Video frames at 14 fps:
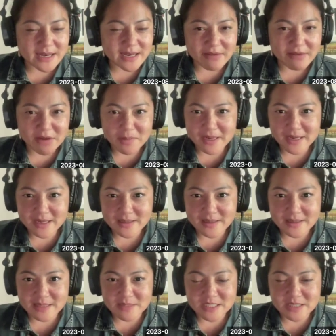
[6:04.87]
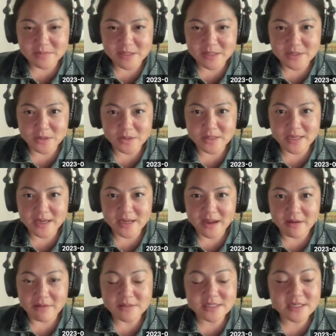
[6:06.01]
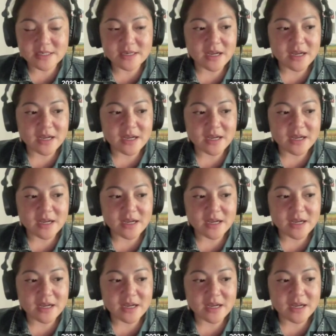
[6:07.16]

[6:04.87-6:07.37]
everybody else seems to be doling out